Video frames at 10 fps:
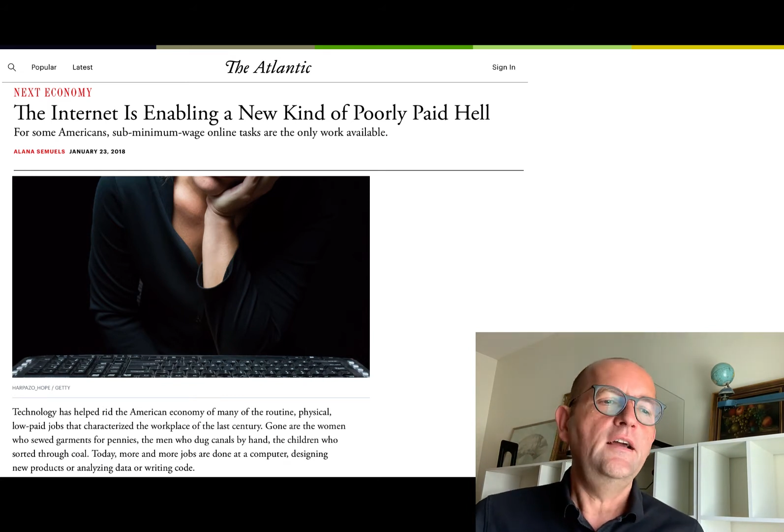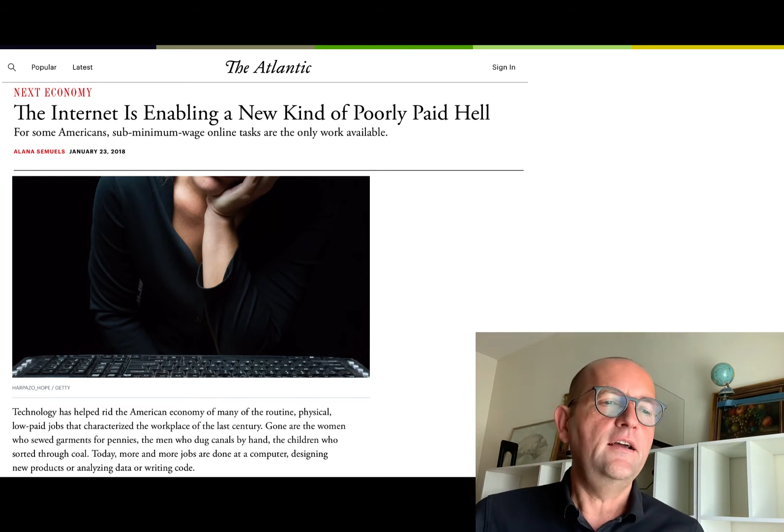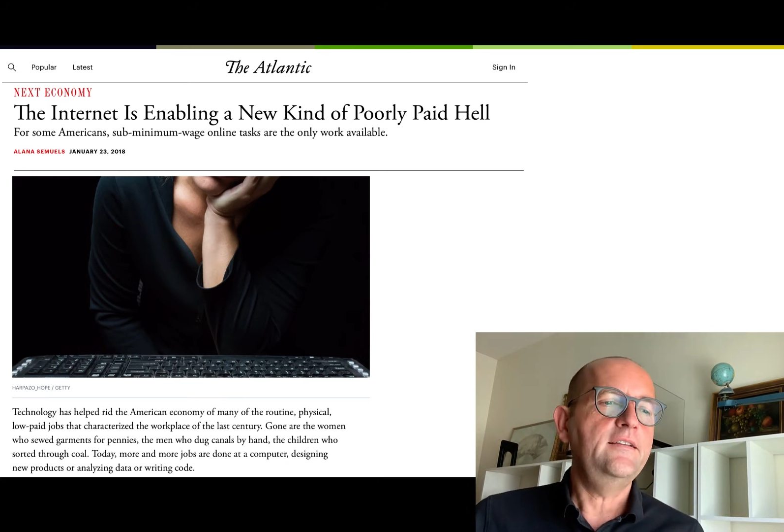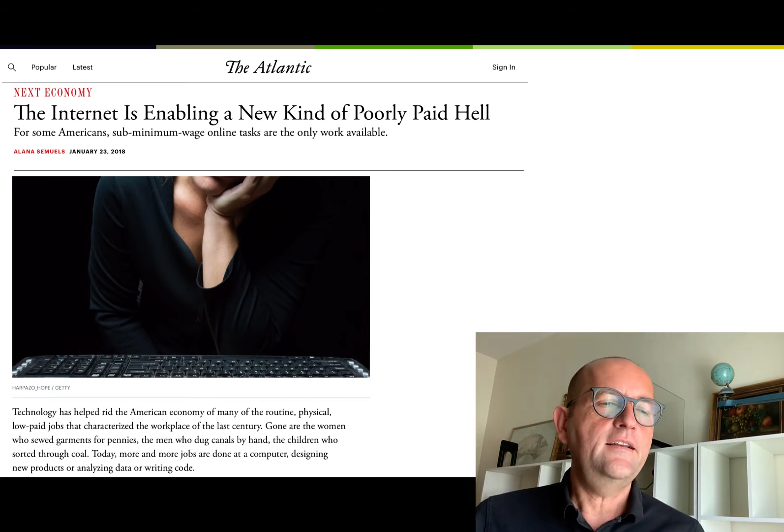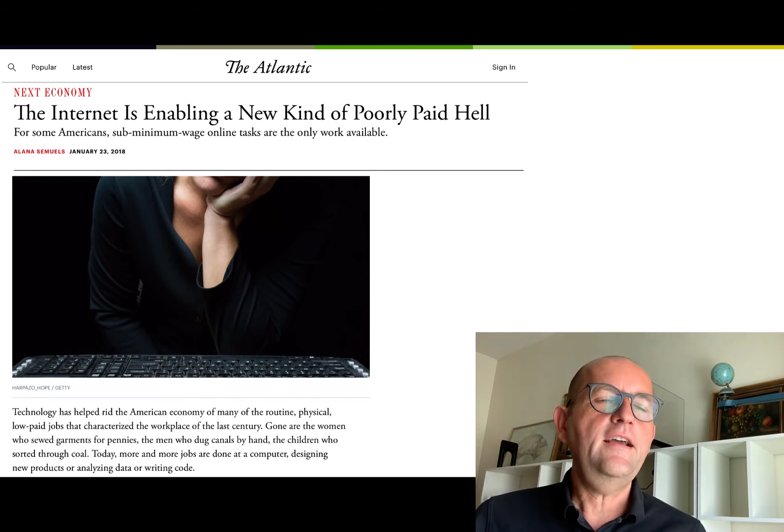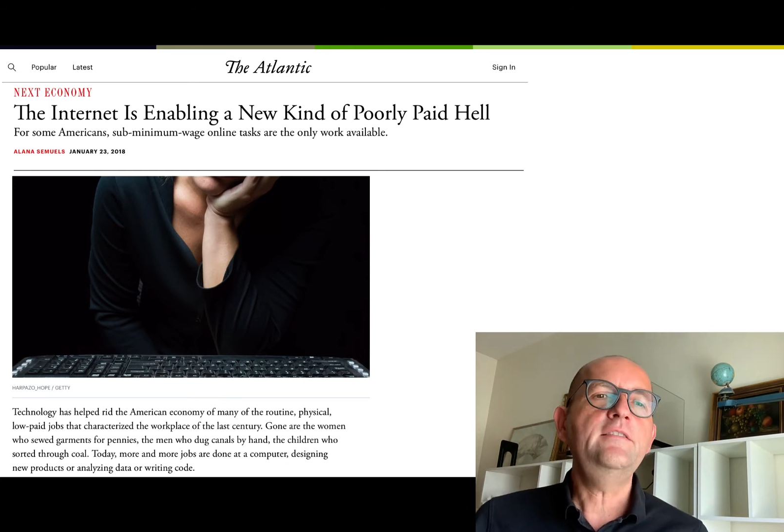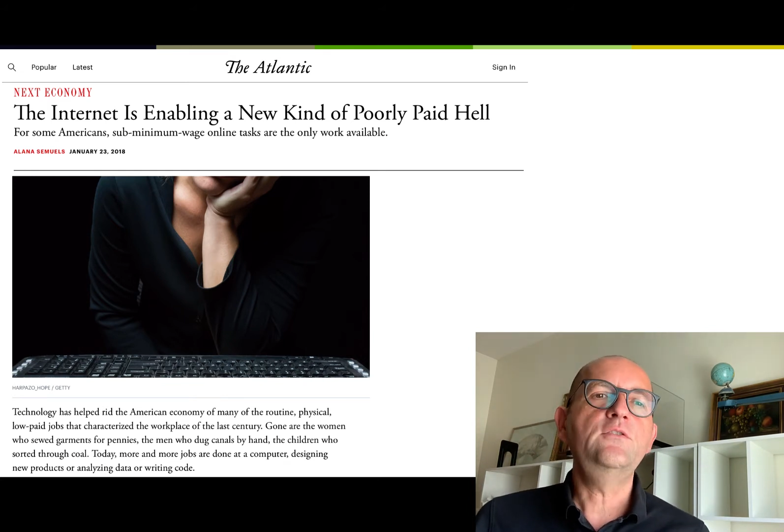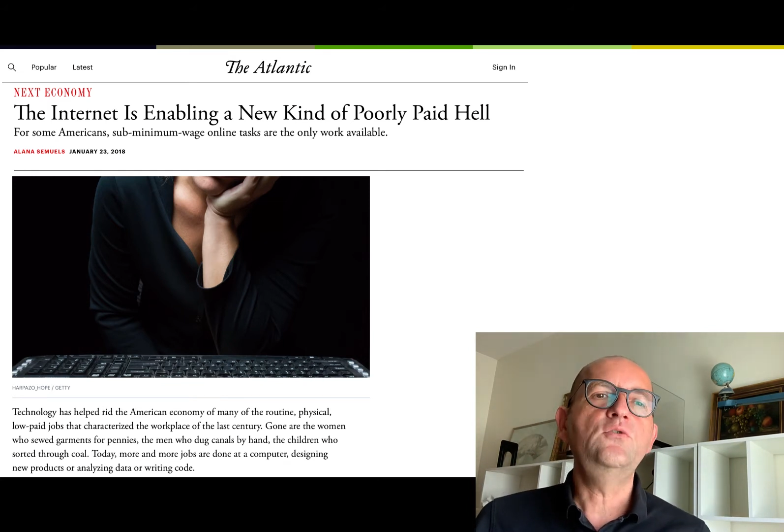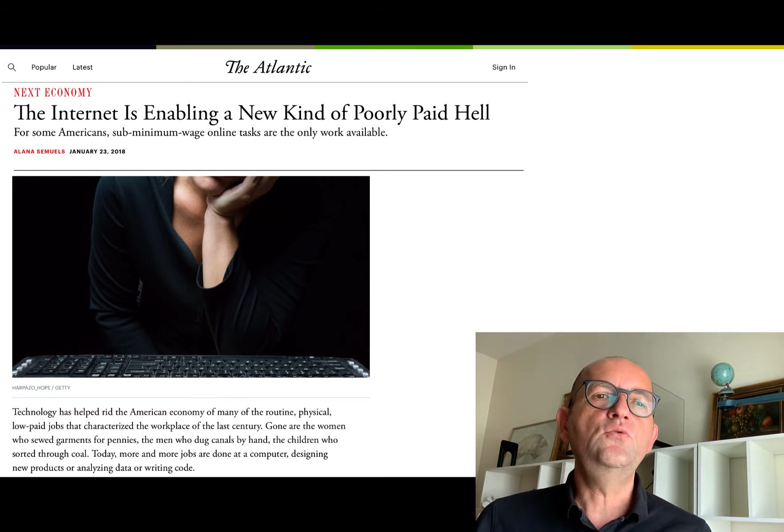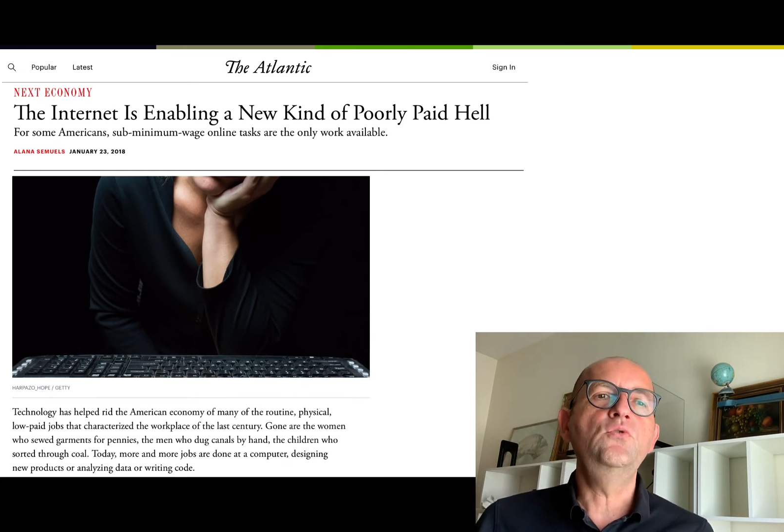that has
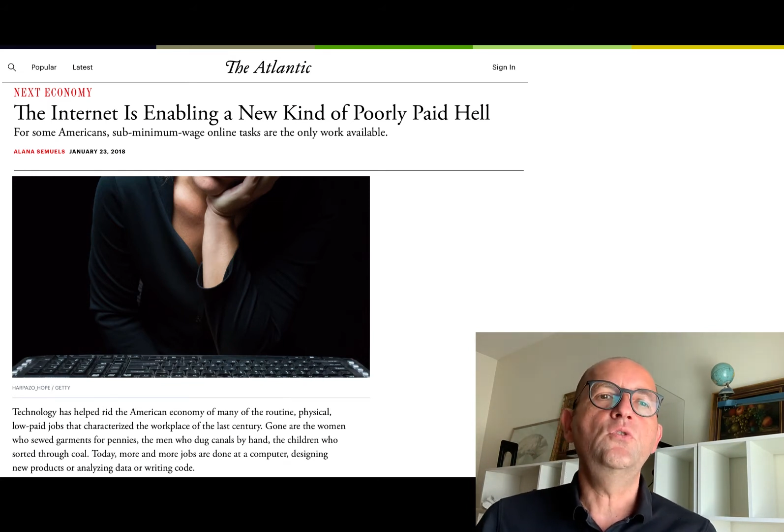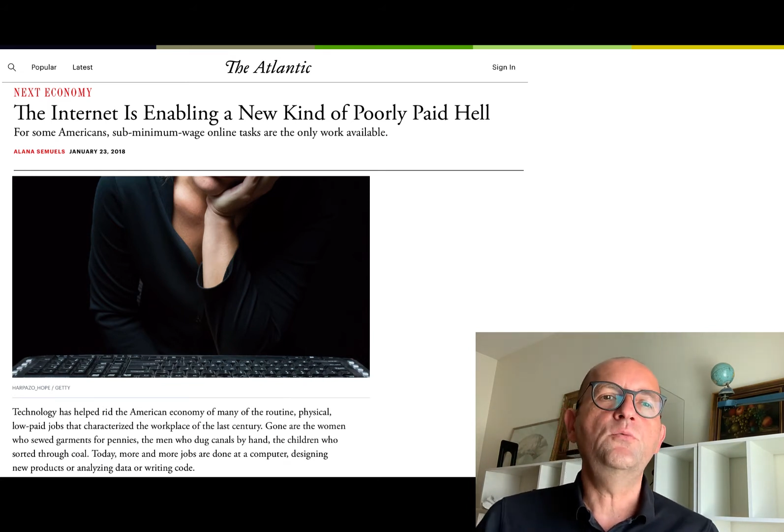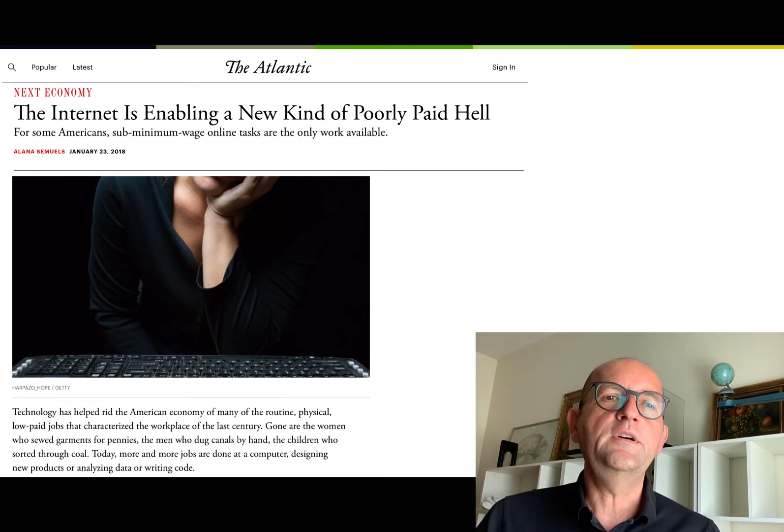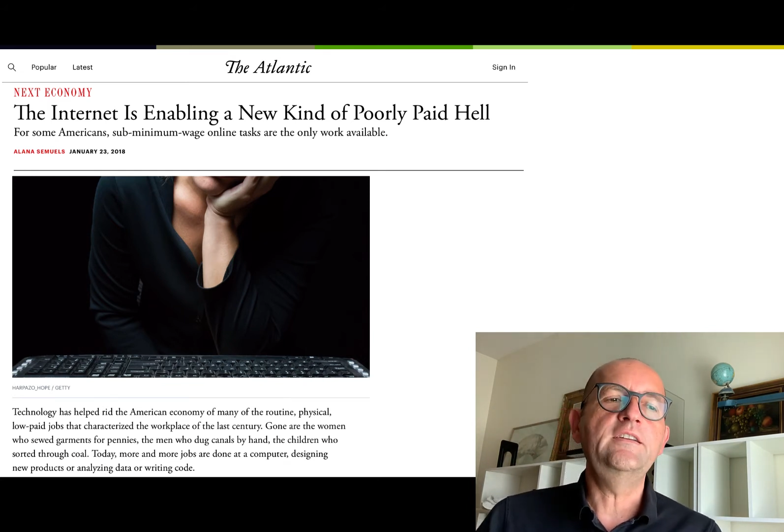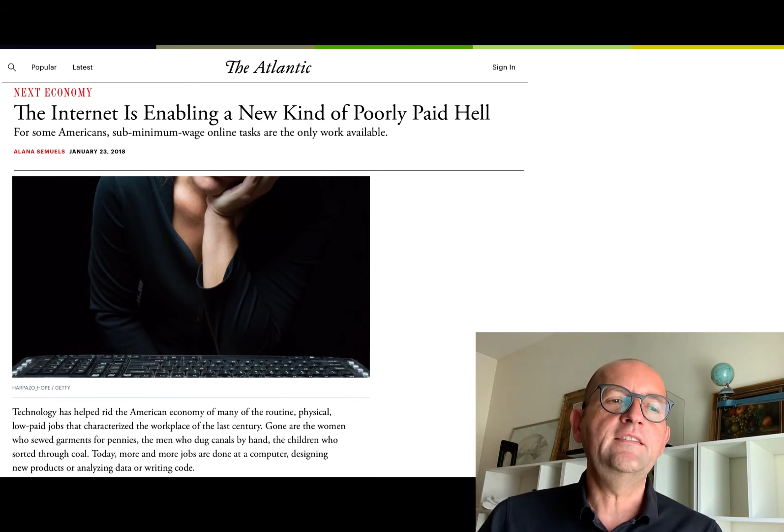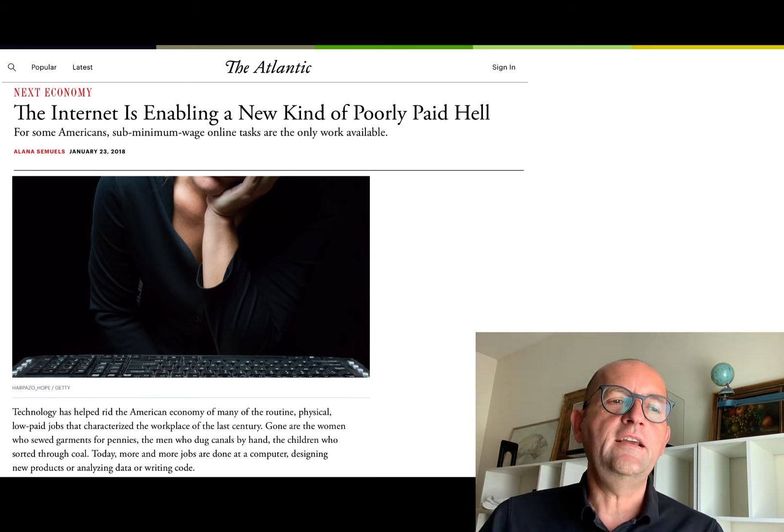to do with